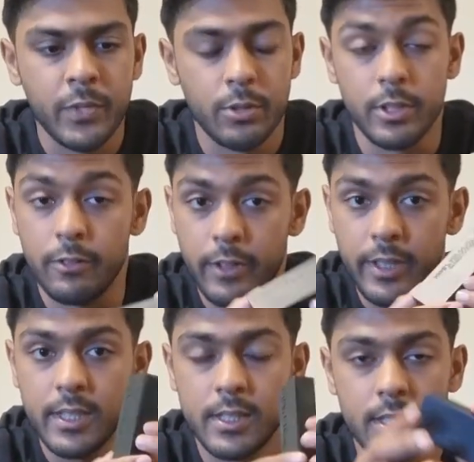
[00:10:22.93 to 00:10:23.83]
It's a
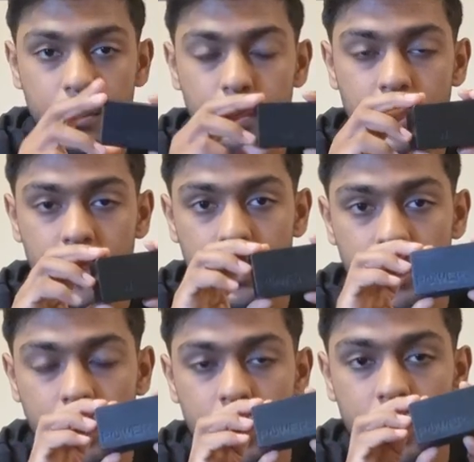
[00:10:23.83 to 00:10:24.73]
very
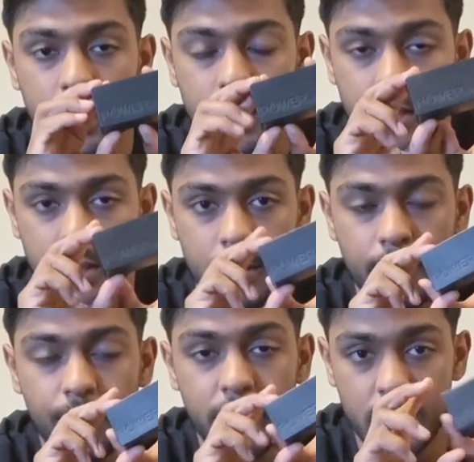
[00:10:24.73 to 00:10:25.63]
simple
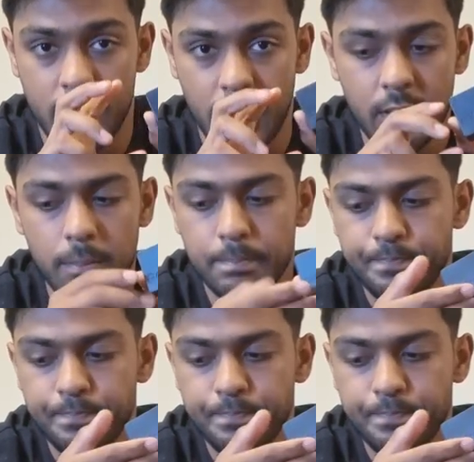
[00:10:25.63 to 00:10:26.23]
design.